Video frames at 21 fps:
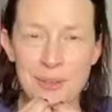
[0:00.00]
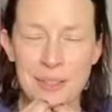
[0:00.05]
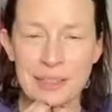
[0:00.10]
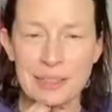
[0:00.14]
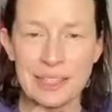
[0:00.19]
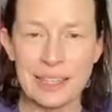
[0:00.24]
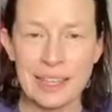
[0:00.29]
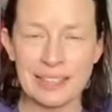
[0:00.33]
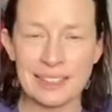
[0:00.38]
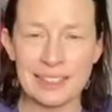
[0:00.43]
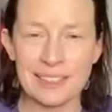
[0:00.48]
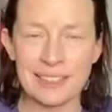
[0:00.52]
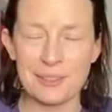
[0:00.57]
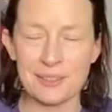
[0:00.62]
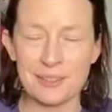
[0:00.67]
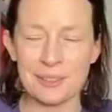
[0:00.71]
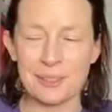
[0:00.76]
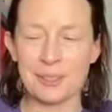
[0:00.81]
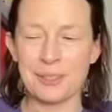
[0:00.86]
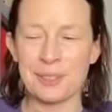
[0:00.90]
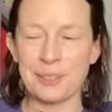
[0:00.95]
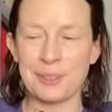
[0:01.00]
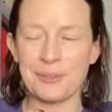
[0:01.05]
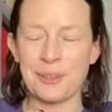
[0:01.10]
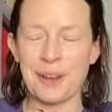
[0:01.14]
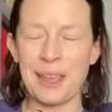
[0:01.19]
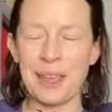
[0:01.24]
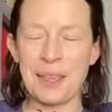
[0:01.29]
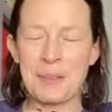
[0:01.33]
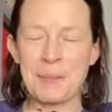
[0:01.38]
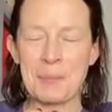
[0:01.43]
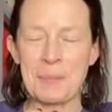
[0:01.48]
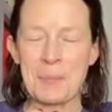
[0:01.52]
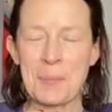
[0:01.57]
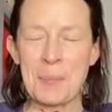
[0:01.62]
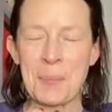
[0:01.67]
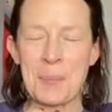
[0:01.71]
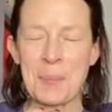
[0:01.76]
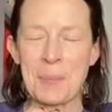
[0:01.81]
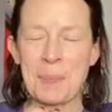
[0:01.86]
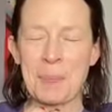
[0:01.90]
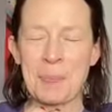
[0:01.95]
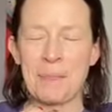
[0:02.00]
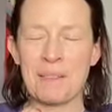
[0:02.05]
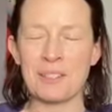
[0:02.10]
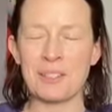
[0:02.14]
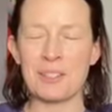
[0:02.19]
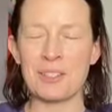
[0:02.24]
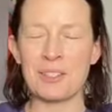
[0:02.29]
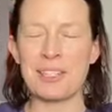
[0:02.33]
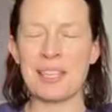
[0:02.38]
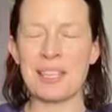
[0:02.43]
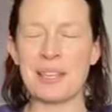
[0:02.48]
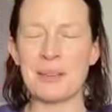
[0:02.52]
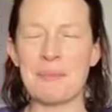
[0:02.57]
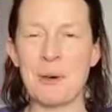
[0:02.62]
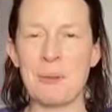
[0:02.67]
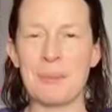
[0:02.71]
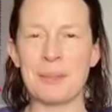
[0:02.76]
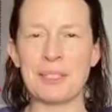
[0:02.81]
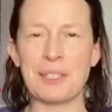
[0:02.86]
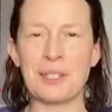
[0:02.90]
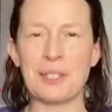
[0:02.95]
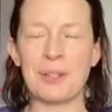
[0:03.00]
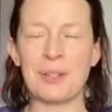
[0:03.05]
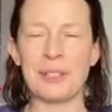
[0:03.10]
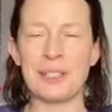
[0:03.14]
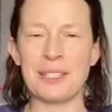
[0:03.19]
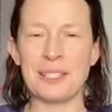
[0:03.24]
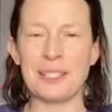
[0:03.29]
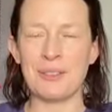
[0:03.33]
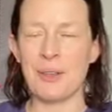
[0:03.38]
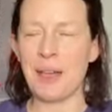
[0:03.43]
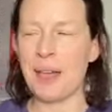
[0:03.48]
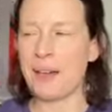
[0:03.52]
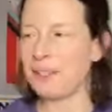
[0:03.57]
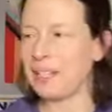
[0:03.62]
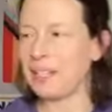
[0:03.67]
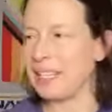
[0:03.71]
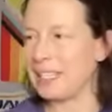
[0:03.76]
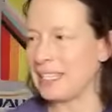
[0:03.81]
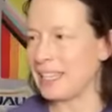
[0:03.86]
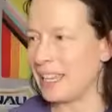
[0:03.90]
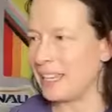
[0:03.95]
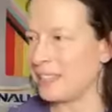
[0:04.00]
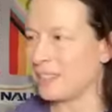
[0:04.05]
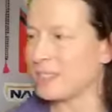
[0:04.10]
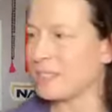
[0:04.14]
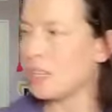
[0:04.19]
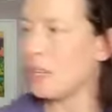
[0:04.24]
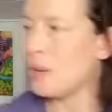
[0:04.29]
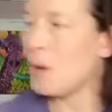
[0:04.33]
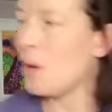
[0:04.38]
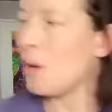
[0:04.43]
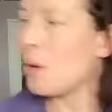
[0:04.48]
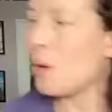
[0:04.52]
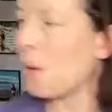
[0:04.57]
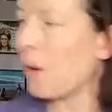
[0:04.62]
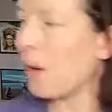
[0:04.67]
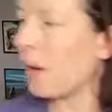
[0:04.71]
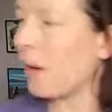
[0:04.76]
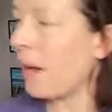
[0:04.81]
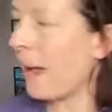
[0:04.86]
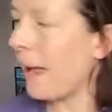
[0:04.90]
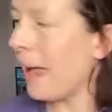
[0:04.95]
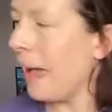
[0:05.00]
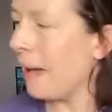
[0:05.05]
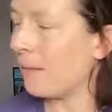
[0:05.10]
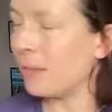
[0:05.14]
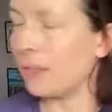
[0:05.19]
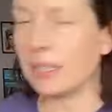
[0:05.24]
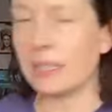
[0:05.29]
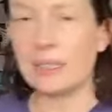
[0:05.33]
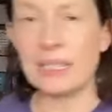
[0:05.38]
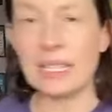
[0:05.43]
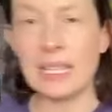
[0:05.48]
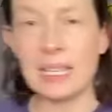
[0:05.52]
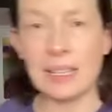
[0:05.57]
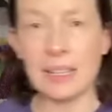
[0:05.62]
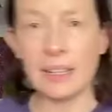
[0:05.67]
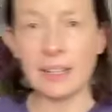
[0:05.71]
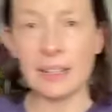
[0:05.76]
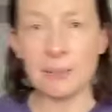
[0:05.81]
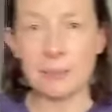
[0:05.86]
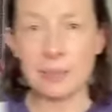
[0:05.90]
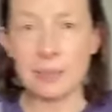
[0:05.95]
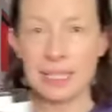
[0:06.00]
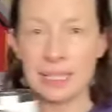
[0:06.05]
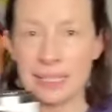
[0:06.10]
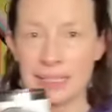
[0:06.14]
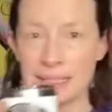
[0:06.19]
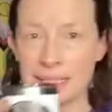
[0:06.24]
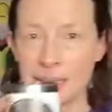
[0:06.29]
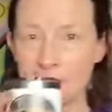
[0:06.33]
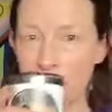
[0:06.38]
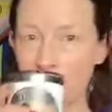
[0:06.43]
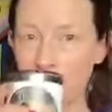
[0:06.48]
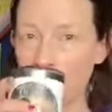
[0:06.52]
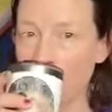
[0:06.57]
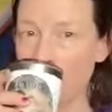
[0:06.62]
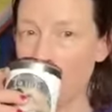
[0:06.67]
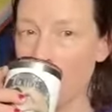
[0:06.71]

you can taste the food, right? So just take a moment to notice if you have any taste, or I have a little tea here. I'm gonna take a sip.